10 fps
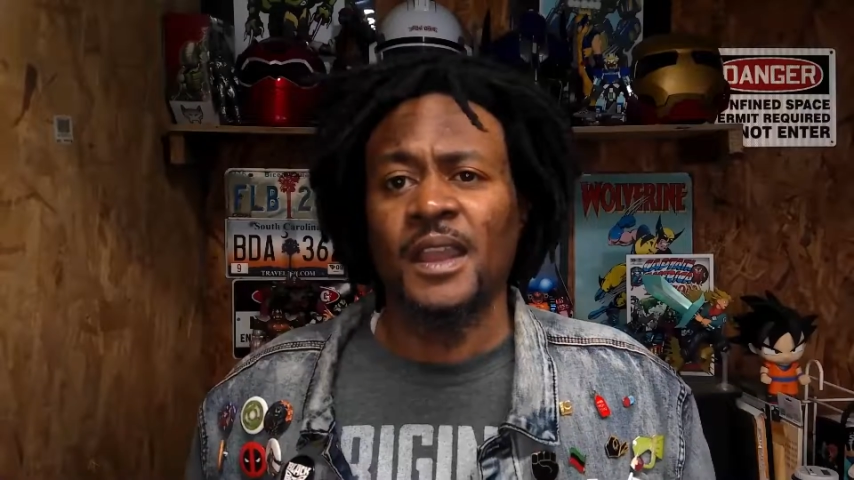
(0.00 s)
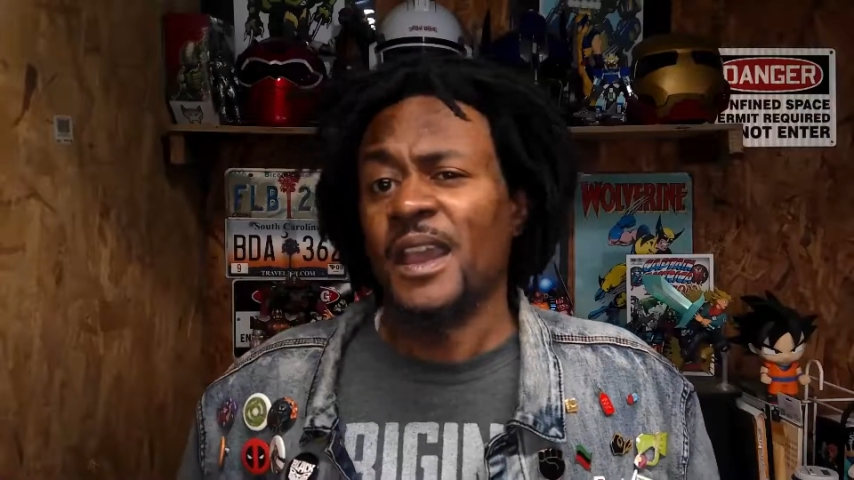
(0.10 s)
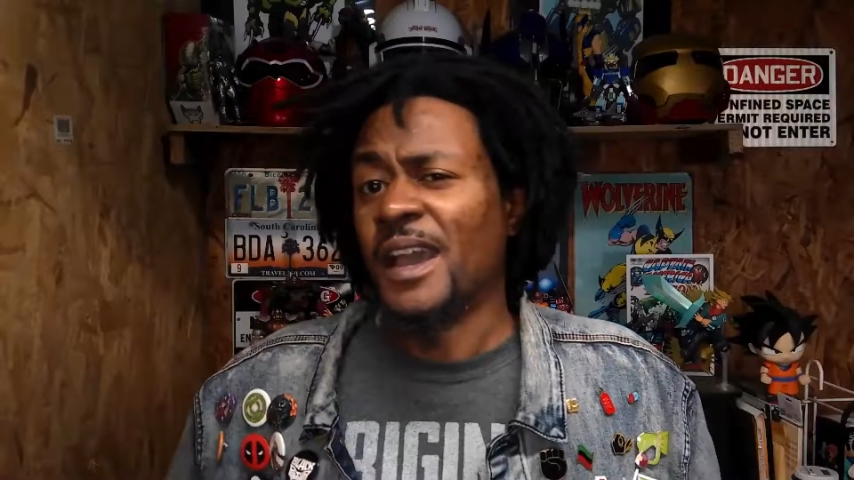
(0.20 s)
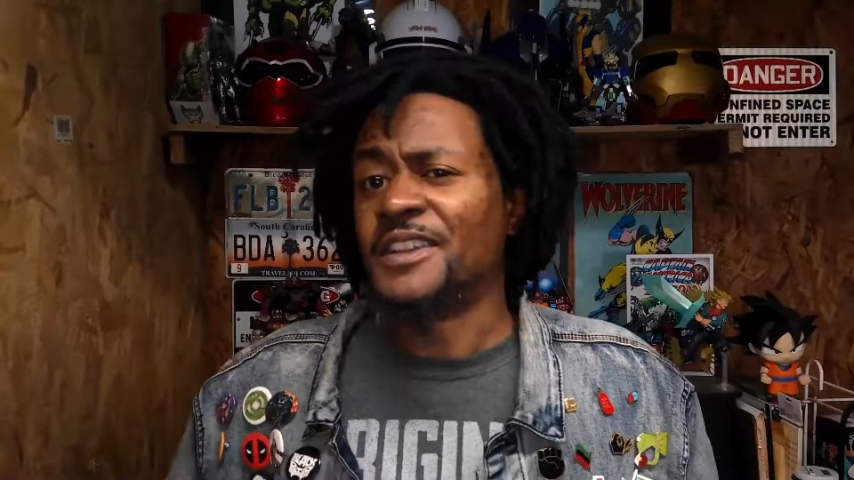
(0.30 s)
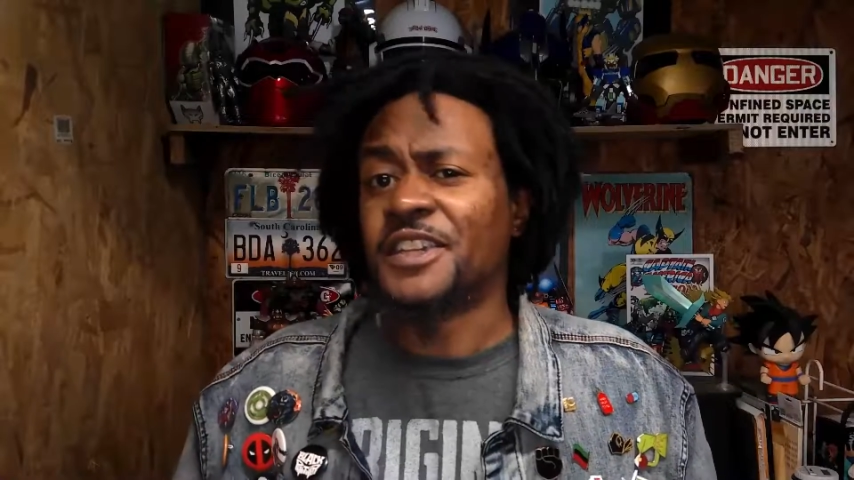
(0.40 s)

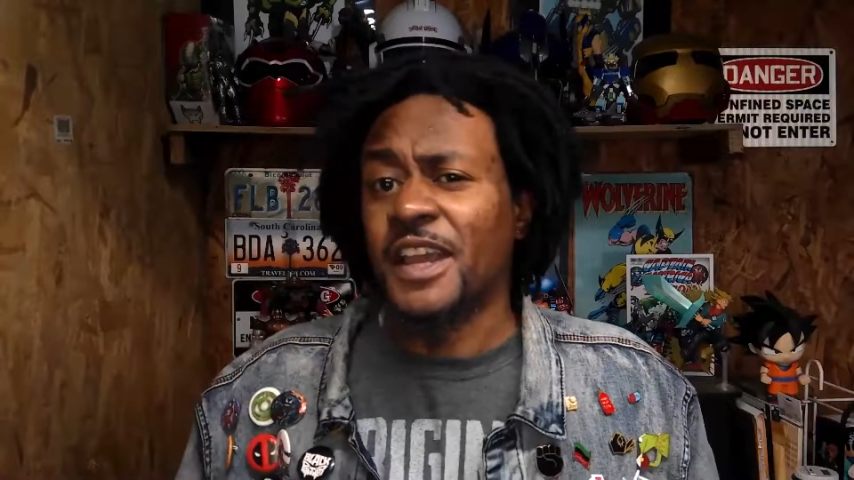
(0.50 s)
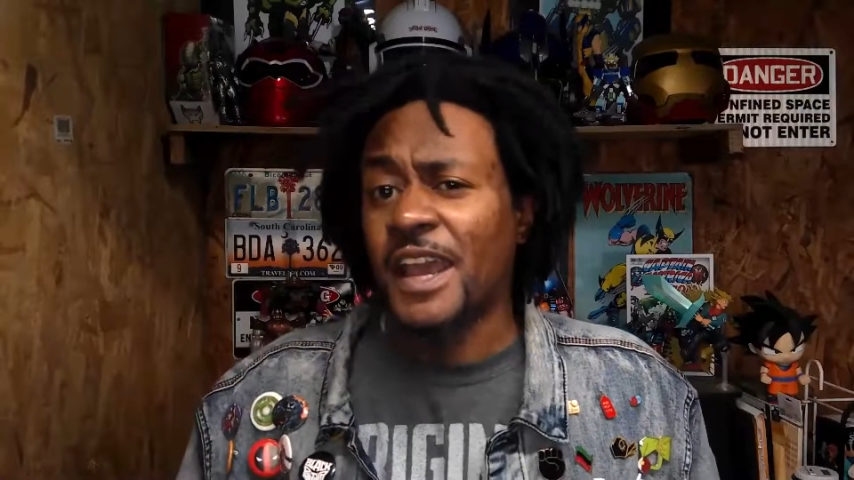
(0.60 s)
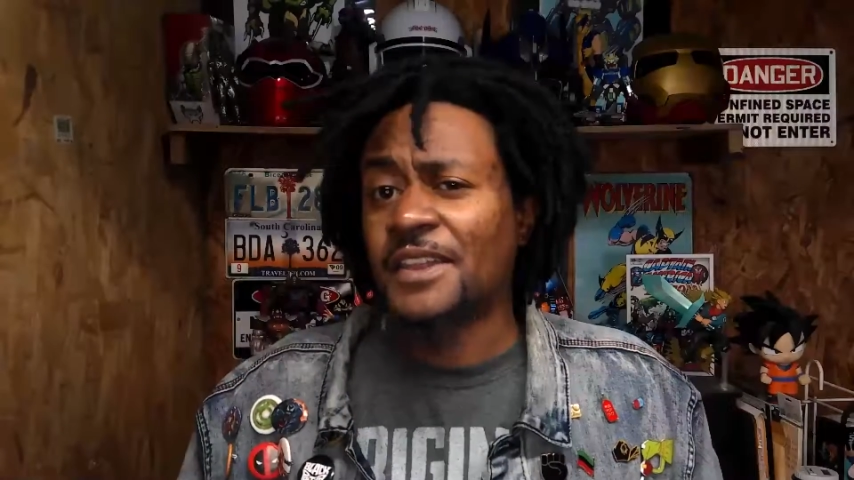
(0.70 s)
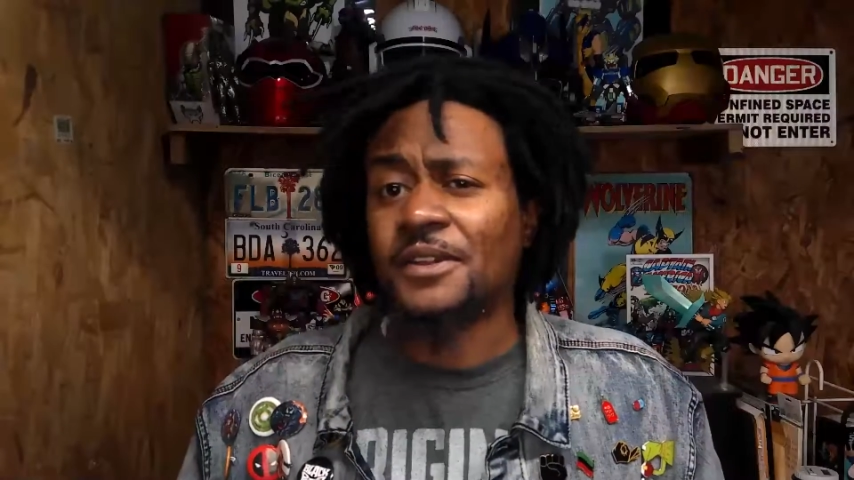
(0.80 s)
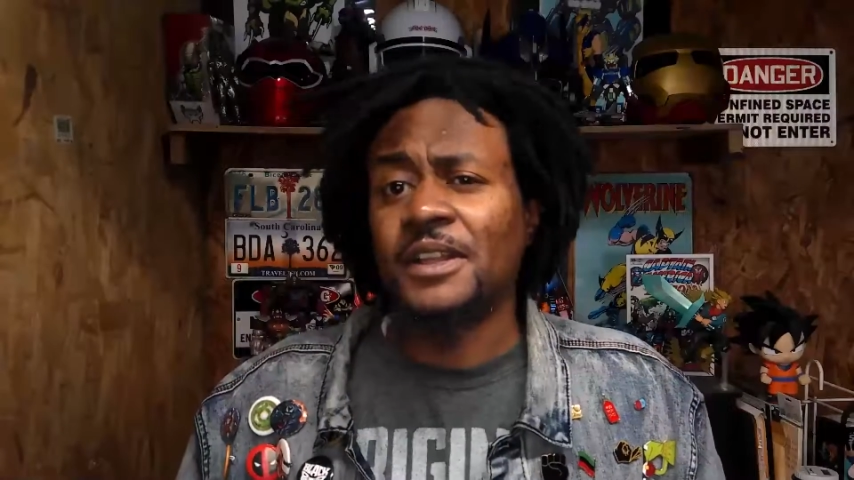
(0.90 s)
and she
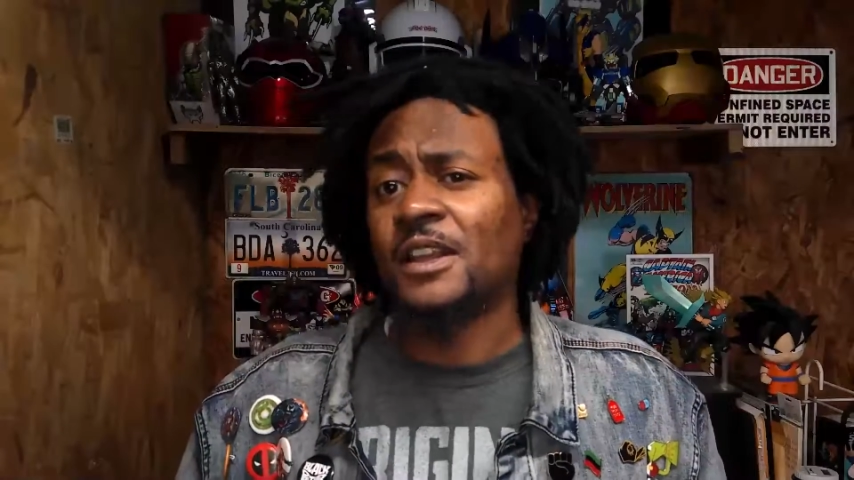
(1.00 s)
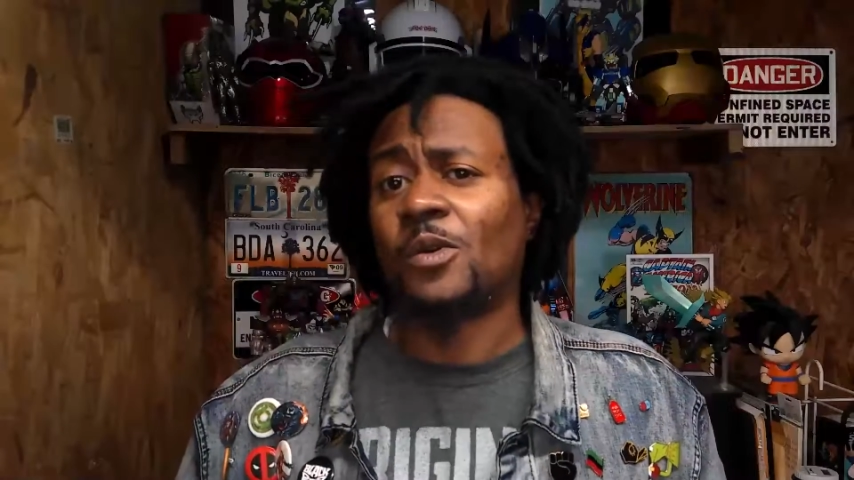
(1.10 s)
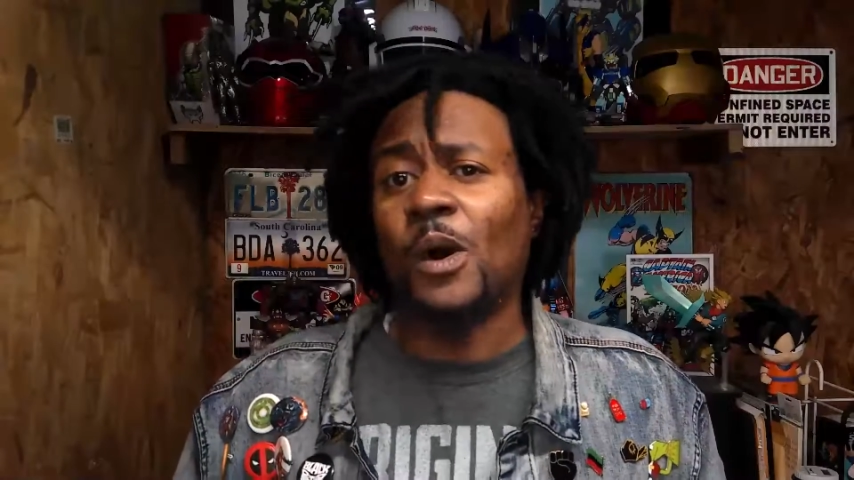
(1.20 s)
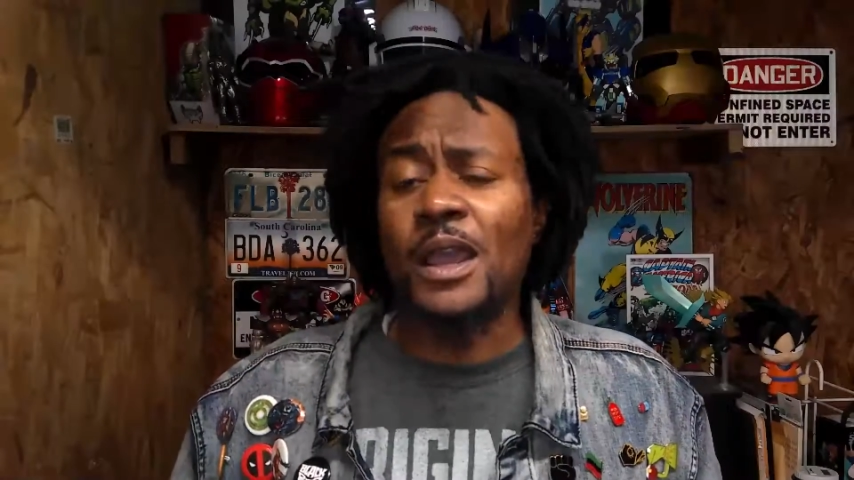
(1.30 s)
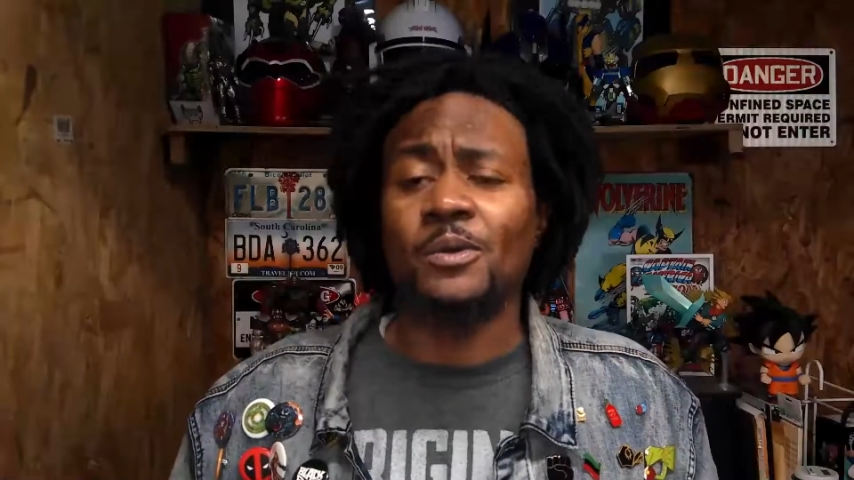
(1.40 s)
handled it
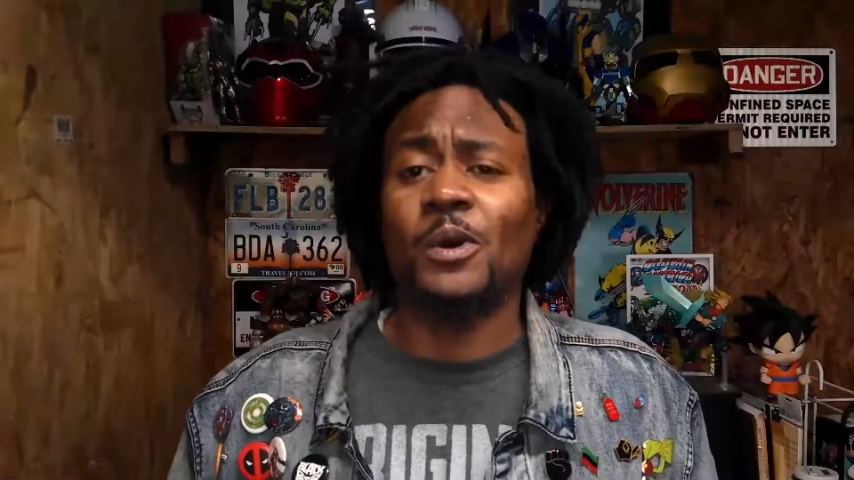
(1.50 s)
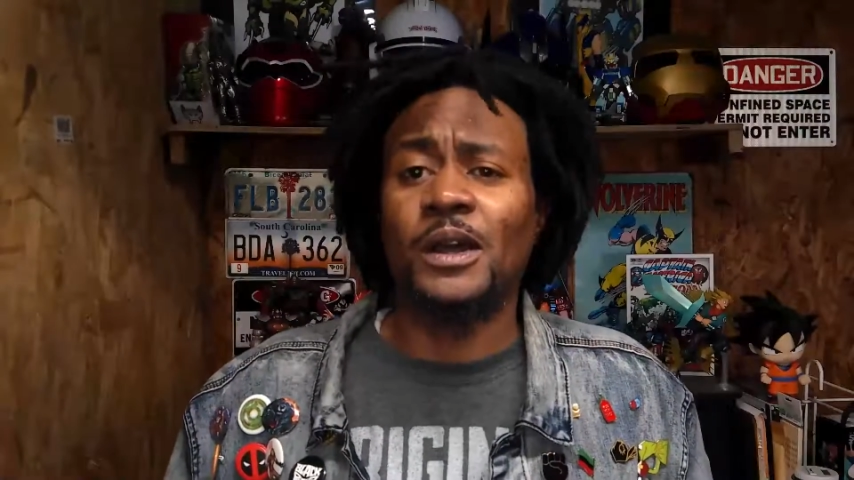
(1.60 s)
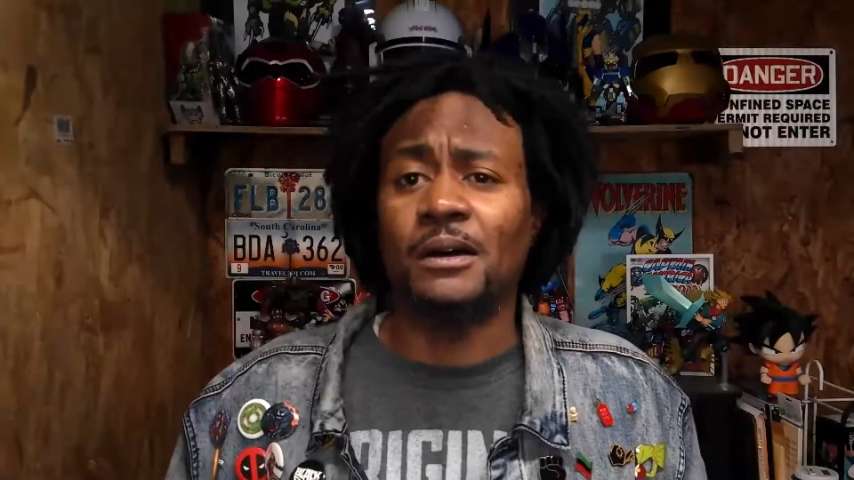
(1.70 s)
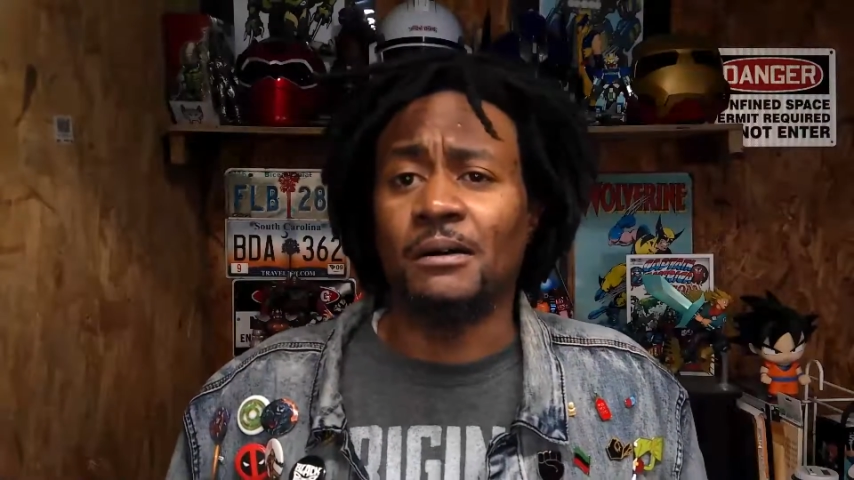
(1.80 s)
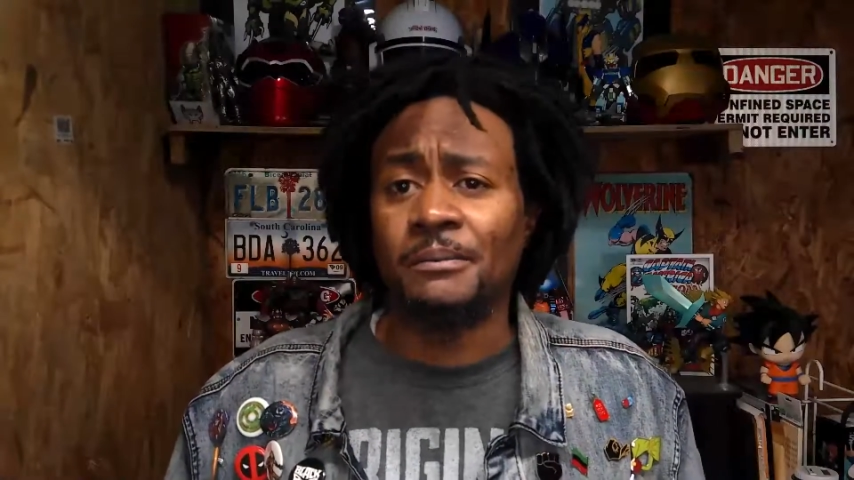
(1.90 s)
quite well.